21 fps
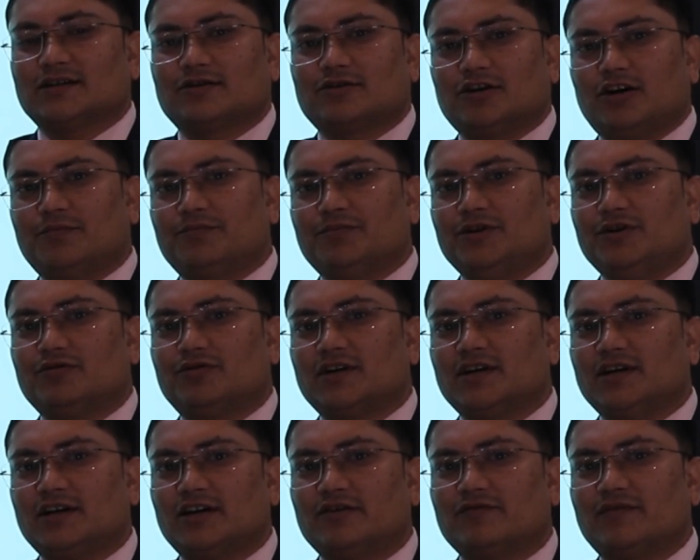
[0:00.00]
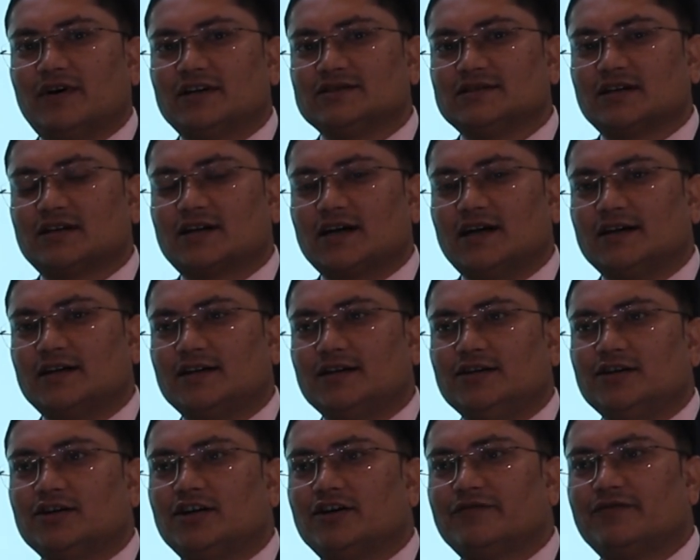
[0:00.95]
the crop nutrient and what's the
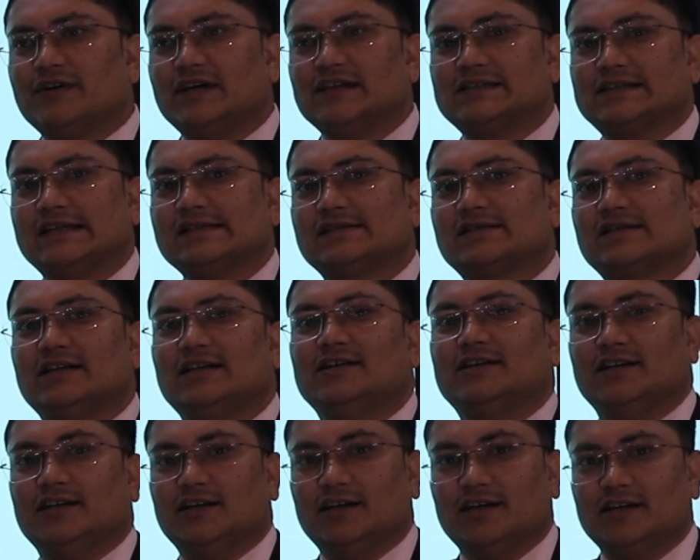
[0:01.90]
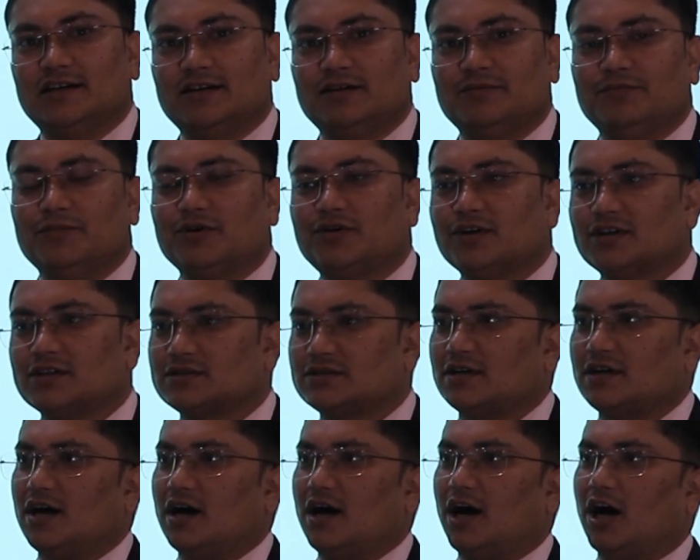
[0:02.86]
criteria of essentiality?
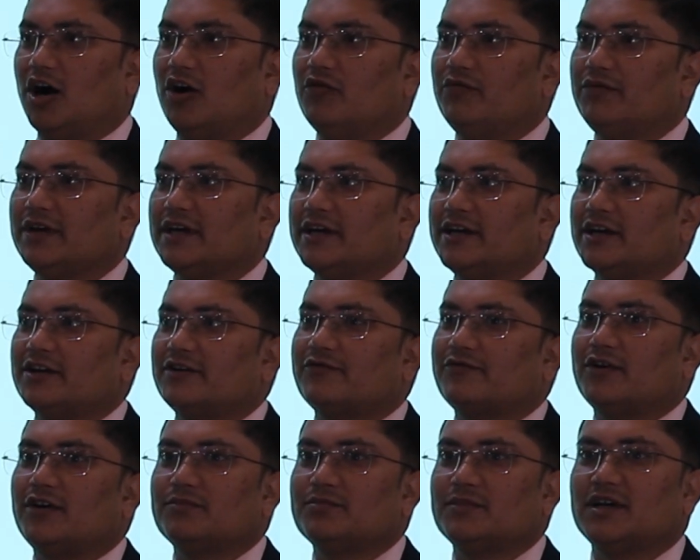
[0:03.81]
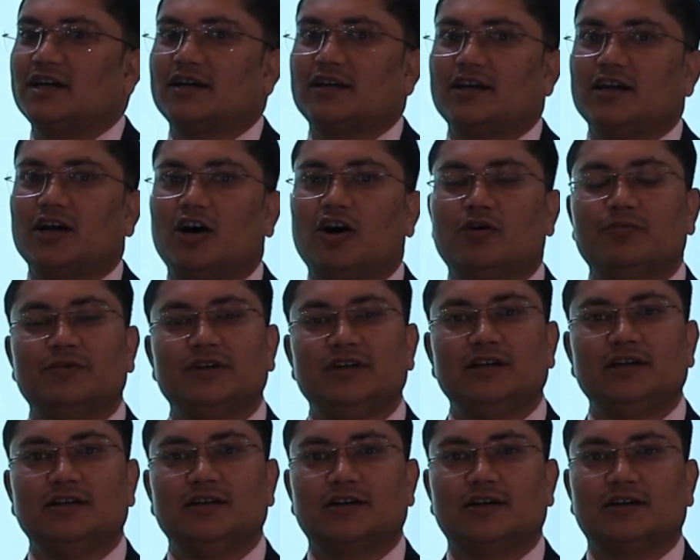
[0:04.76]
Because how we get from that ki how
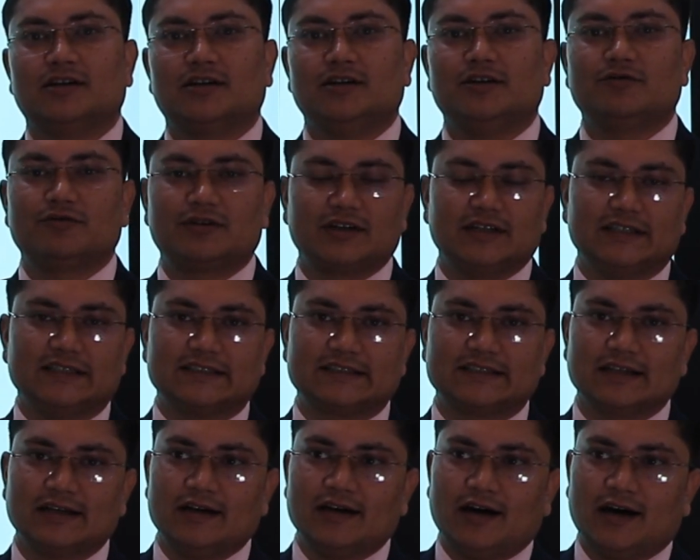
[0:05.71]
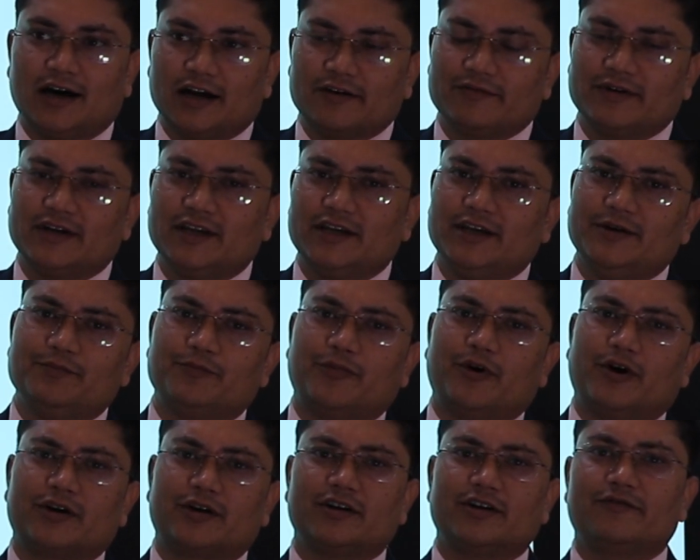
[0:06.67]
many nutrients are very
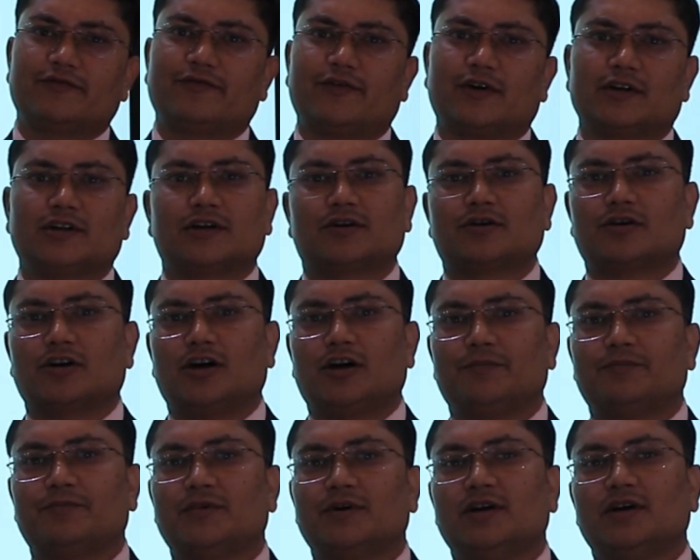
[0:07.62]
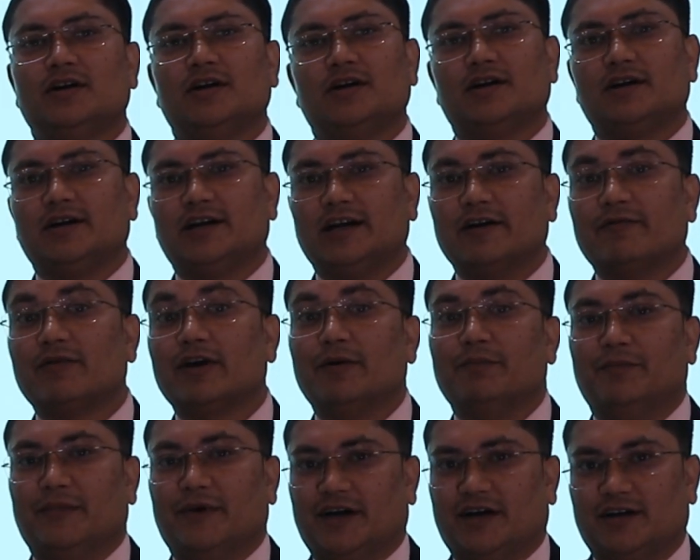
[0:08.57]
important for the crop
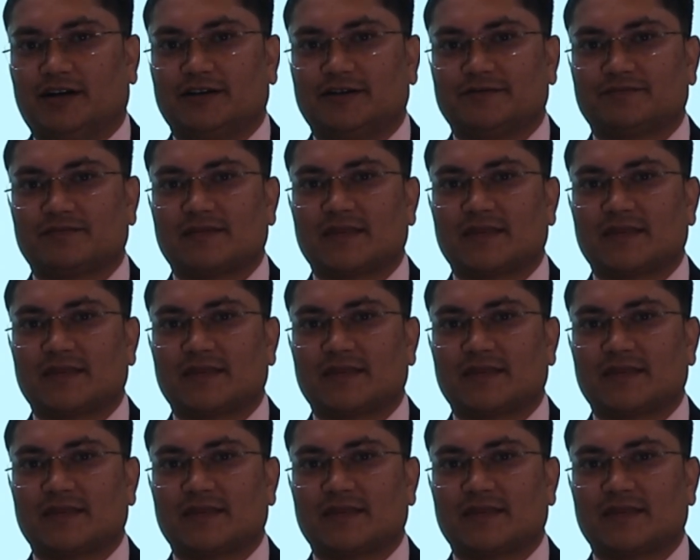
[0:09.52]
development,